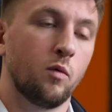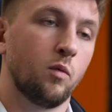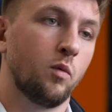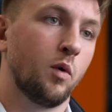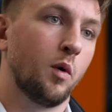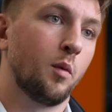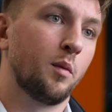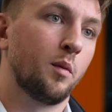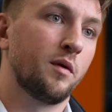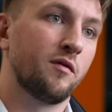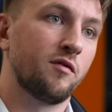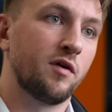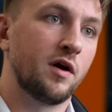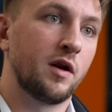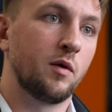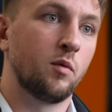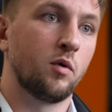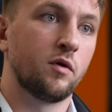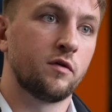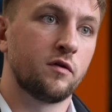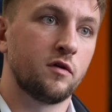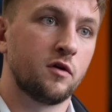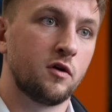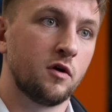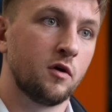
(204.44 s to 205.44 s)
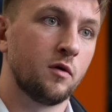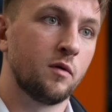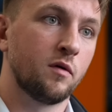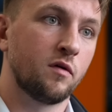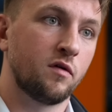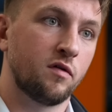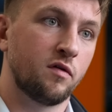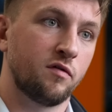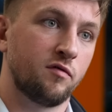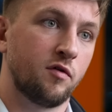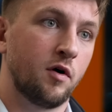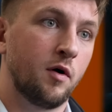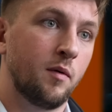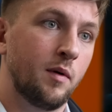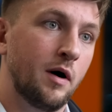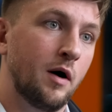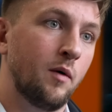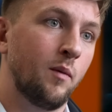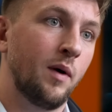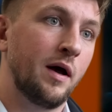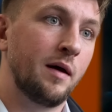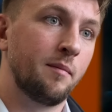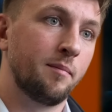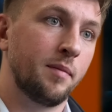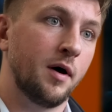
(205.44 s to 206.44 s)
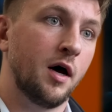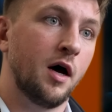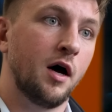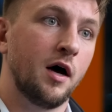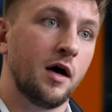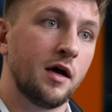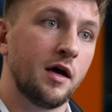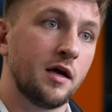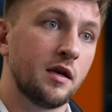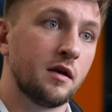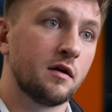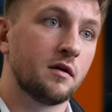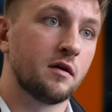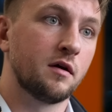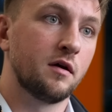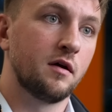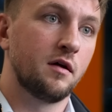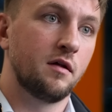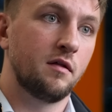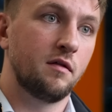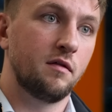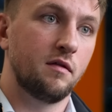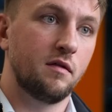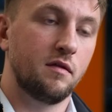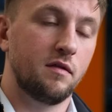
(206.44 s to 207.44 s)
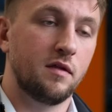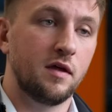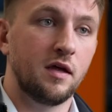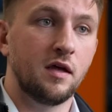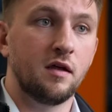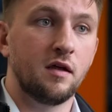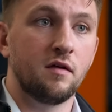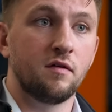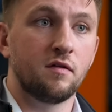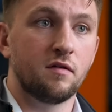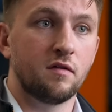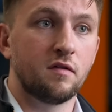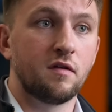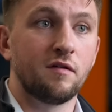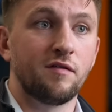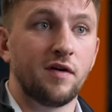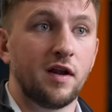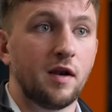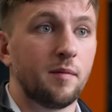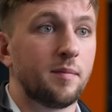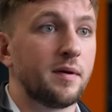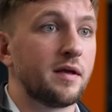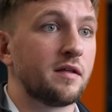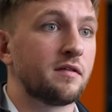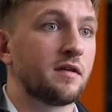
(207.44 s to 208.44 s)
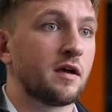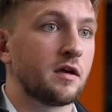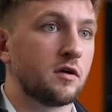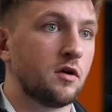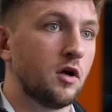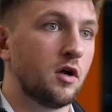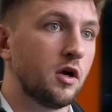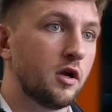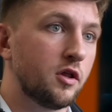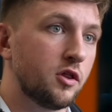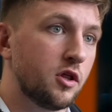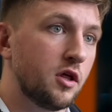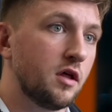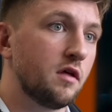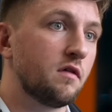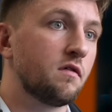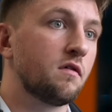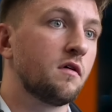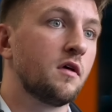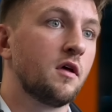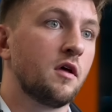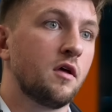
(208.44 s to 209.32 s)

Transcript: what we really want to do is throw our weight behind these developing technologies